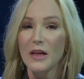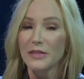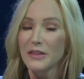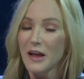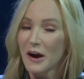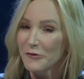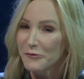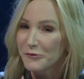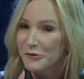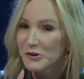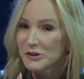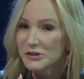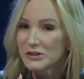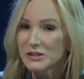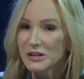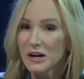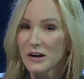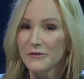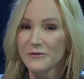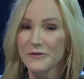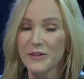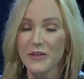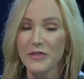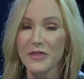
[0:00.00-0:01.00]
Now, first
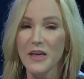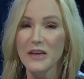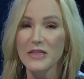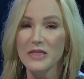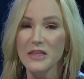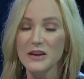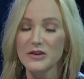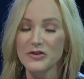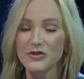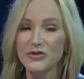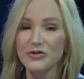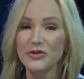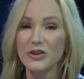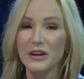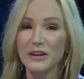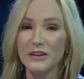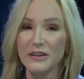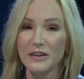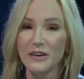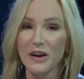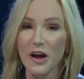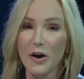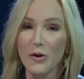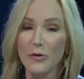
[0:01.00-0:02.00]
off, the thing that you need to
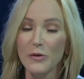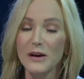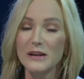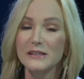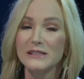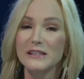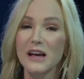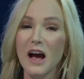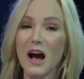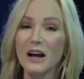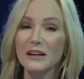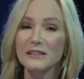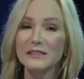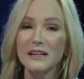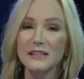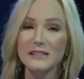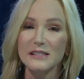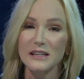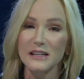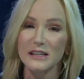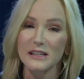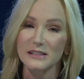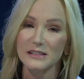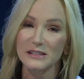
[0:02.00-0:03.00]
know is God
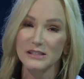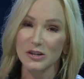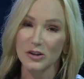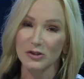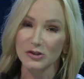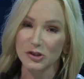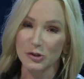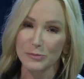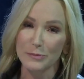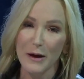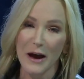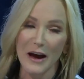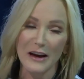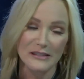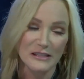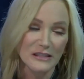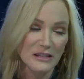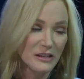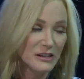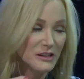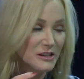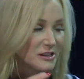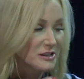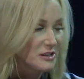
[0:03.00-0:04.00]
doesn't consult your past
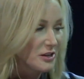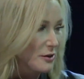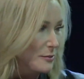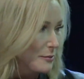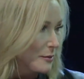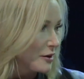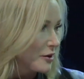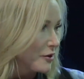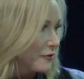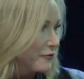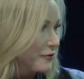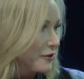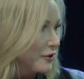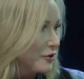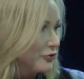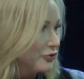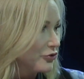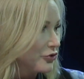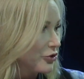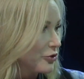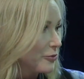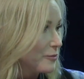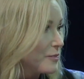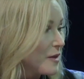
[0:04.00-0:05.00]
to determine your
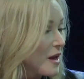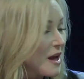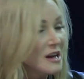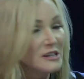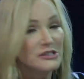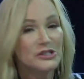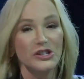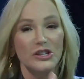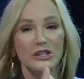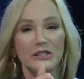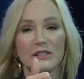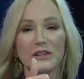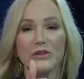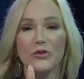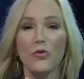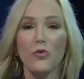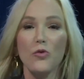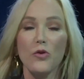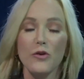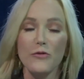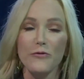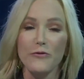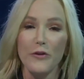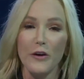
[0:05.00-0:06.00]
future. She's an
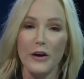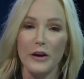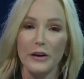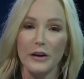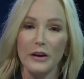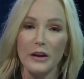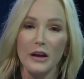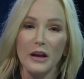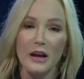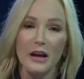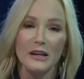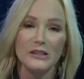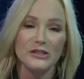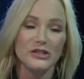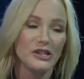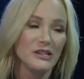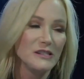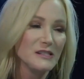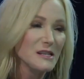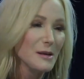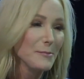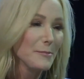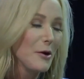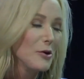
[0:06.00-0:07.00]
orphan. She's
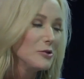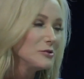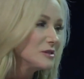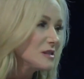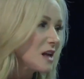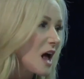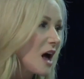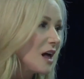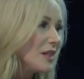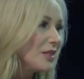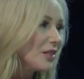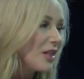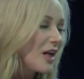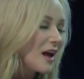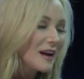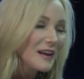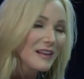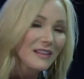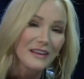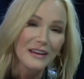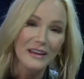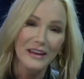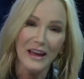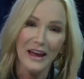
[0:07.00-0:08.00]
the most
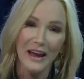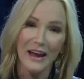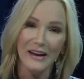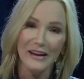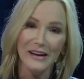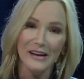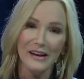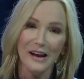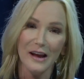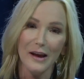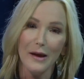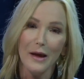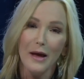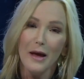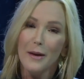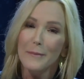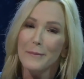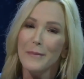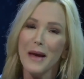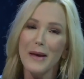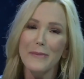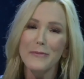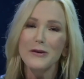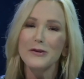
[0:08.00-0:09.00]
unlikely candidate.
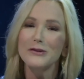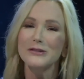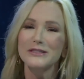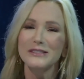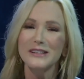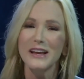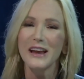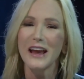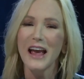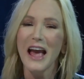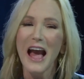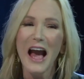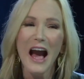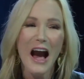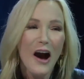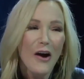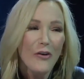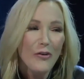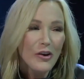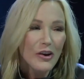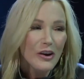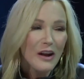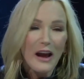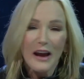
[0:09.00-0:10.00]
Maybe you're saying, how
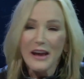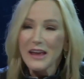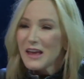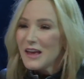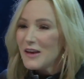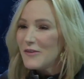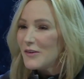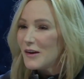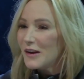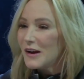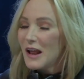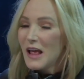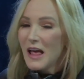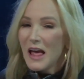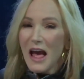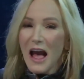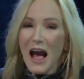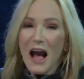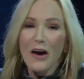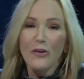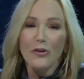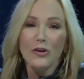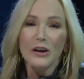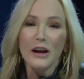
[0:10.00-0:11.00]
could I
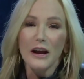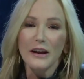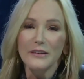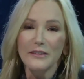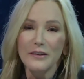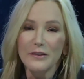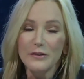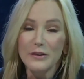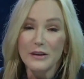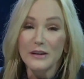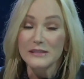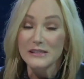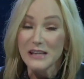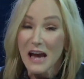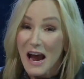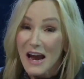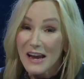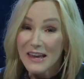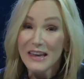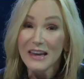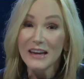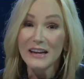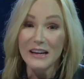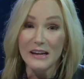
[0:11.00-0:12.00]
do this? I
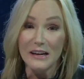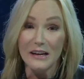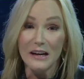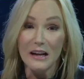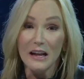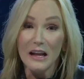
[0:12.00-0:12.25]
get it.